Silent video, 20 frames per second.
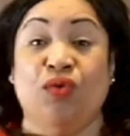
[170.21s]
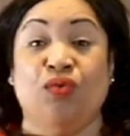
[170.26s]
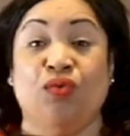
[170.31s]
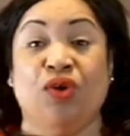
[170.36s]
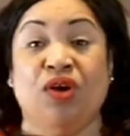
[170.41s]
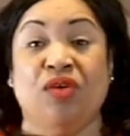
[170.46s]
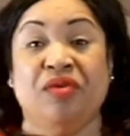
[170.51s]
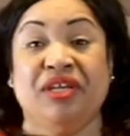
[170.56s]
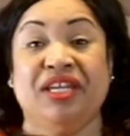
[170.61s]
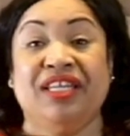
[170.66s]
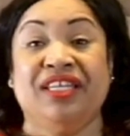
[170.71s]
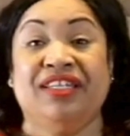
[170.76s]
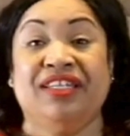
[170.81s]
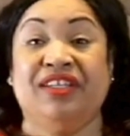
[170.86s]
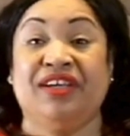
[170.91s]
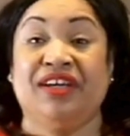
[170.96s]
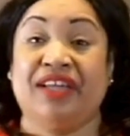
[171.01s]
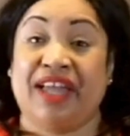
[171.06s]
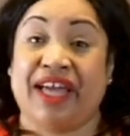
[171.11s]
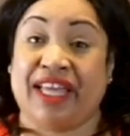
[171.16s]
what would it
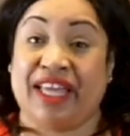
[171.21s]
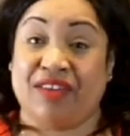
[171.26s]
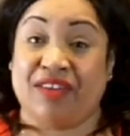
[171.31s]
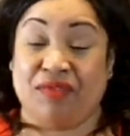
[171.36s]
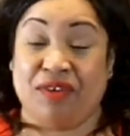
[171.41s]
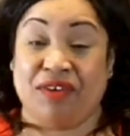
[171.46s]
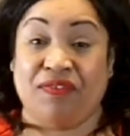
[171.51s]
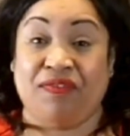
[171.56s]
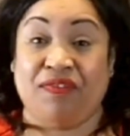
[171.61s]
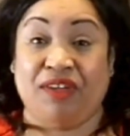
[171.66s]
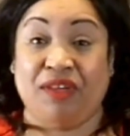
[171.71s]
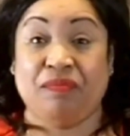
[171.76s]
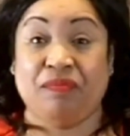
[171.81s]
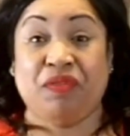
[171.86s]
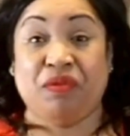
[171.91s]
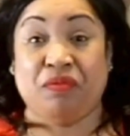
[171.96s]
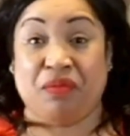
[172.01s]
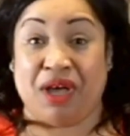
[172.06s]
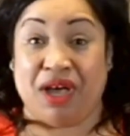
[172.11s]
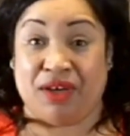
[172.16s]
look like if we
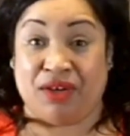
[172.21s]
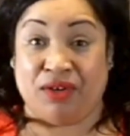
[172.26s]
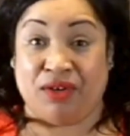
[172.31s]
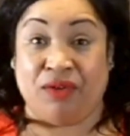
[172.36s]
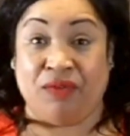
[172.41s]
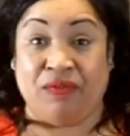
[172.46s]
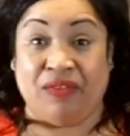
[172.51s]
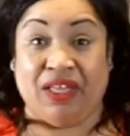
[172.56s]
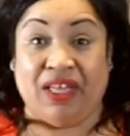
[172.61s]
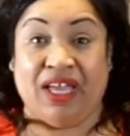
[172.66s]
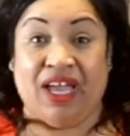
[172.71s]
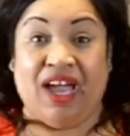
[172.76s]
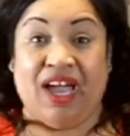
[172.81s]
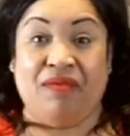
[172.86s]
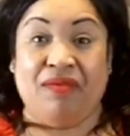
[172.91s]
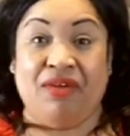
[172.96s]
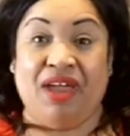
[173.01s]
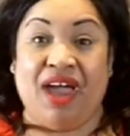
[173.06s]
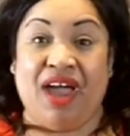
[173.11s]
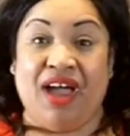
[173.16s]
flipped the model
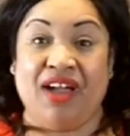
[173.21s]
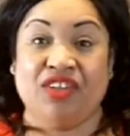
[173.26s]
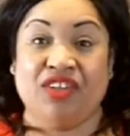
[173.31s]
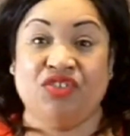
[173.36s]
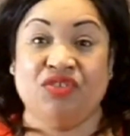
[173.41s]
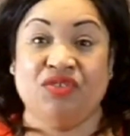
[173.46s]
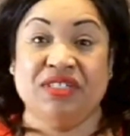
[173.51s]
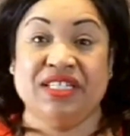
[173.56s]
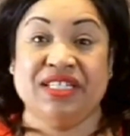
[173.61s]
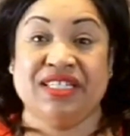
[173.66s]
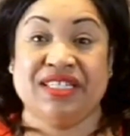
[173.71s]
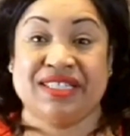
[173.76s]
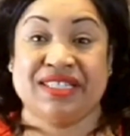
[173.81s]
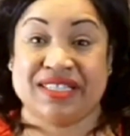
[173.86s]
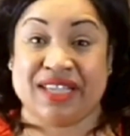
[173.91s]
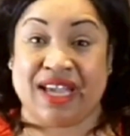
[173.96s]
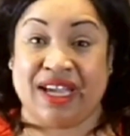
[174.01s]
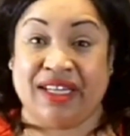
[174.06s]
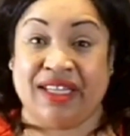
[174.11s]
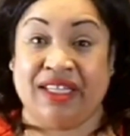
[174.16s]
and we actually
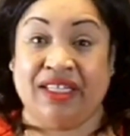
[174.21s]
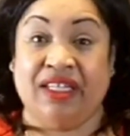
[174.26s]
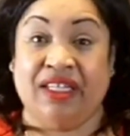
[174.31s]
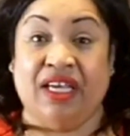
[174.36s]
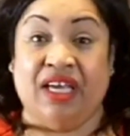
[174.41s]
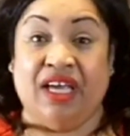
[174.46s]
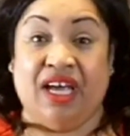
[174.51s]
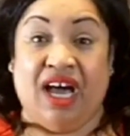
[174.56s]
decided,